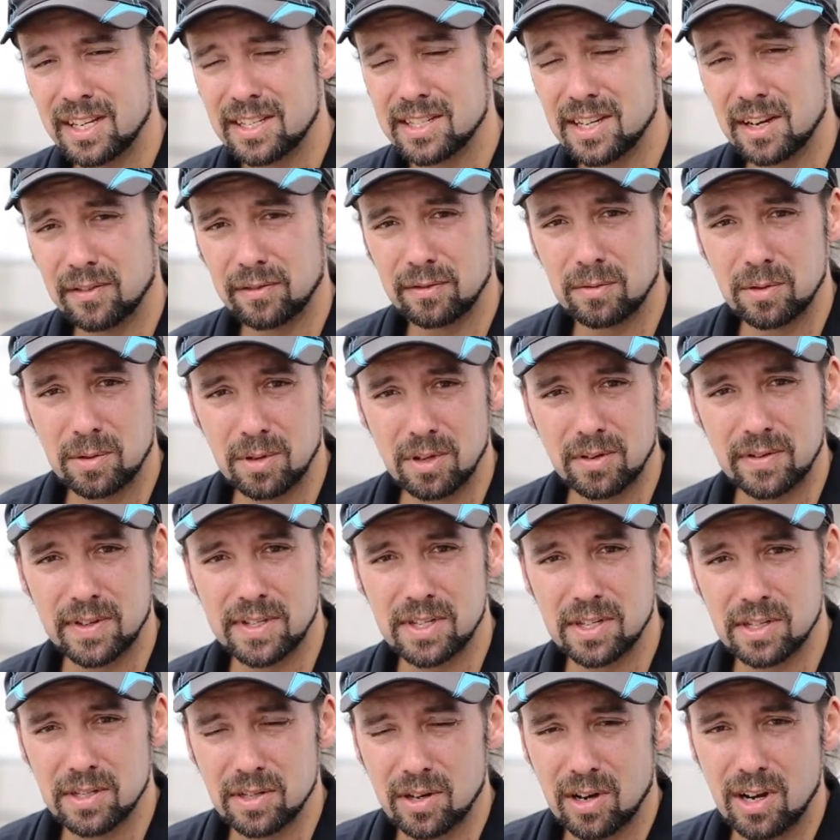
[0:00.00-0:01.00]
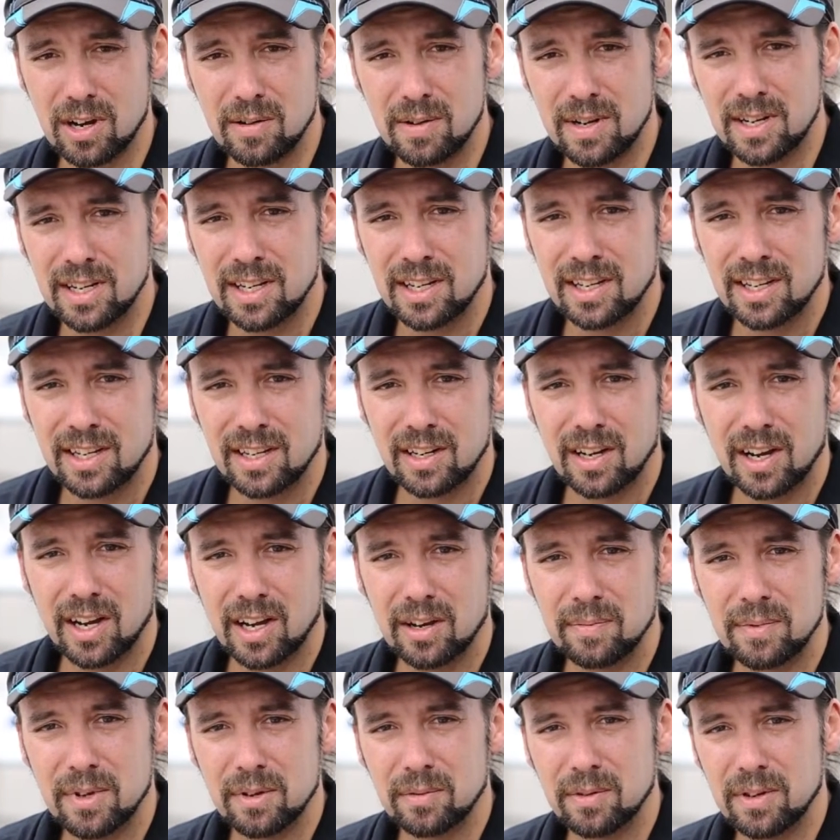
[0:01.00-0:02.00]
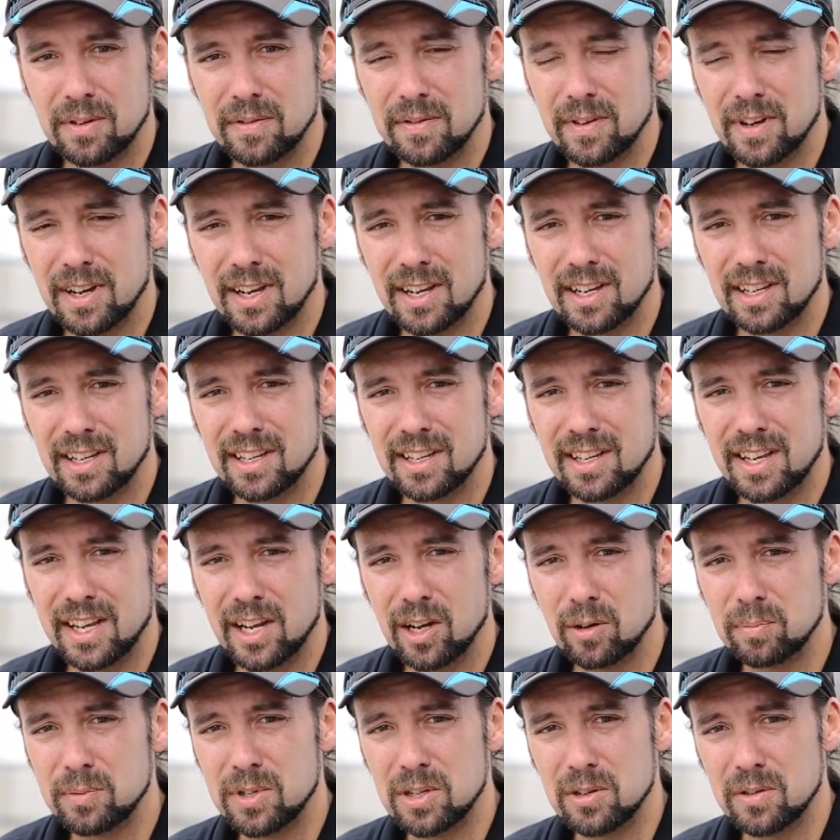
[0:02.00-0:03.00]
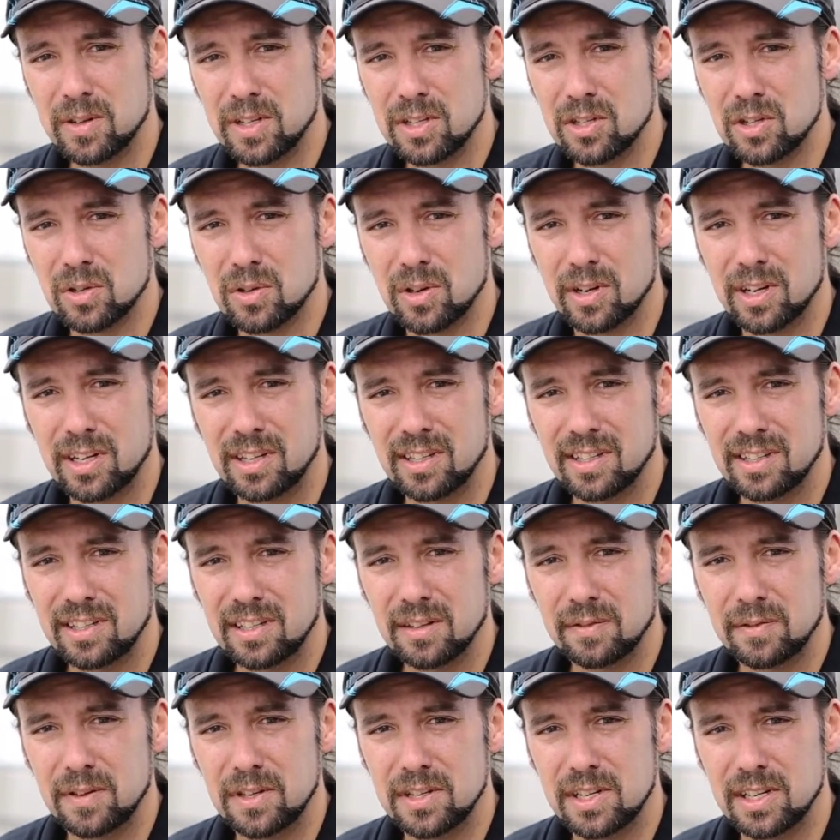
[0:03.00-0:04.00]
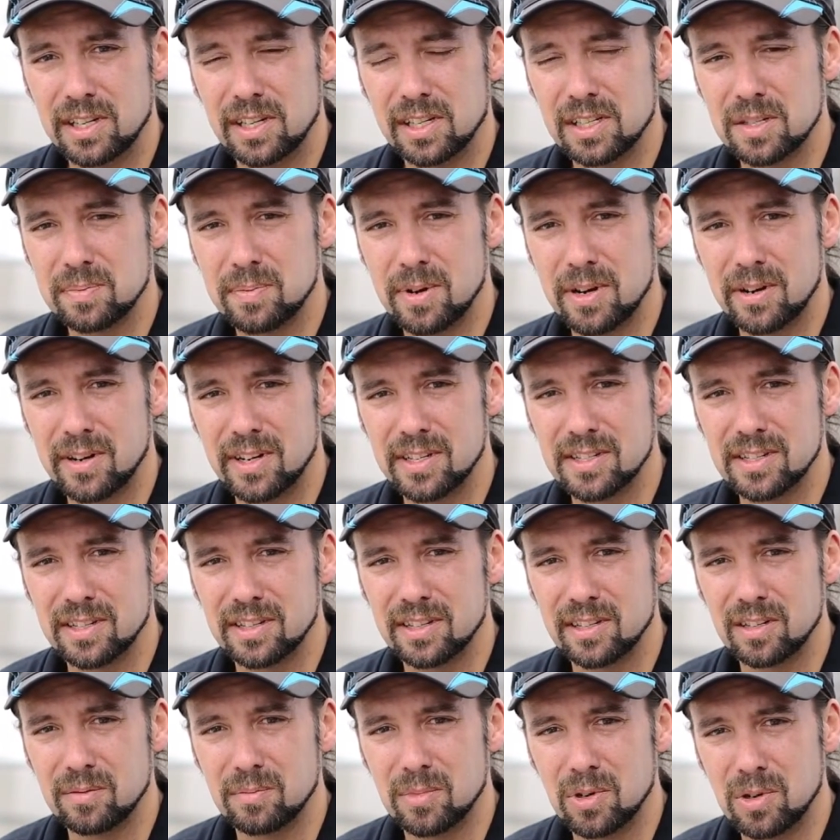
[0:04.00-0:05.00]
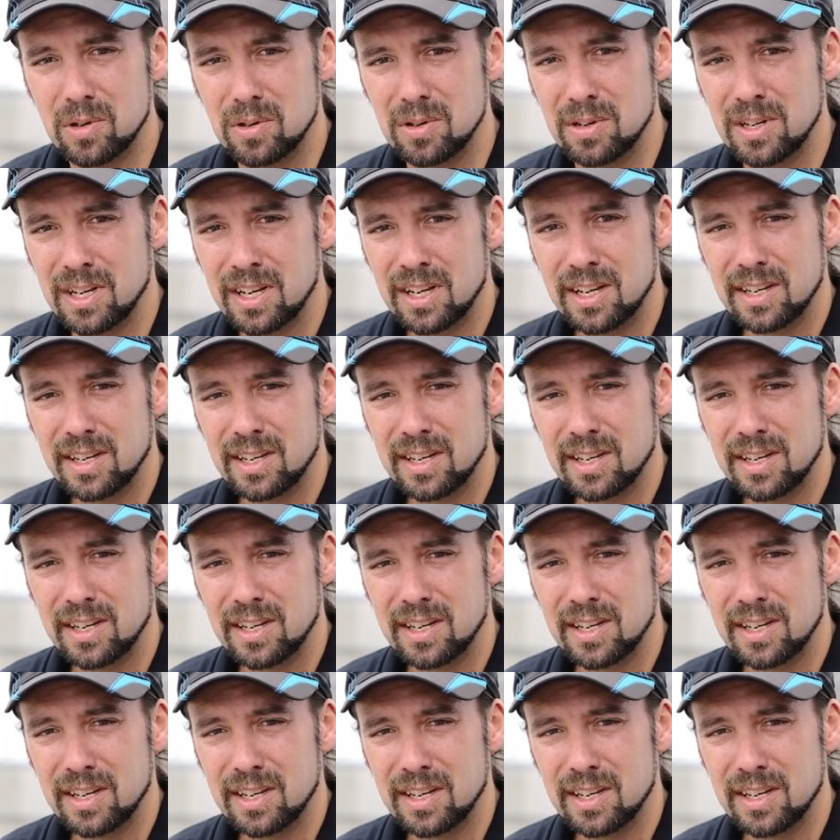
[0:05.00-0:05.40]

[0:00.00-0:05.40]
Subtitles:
So from all of us at Daiwa, I hope that we've helped you enjoy your fishing experience a little more.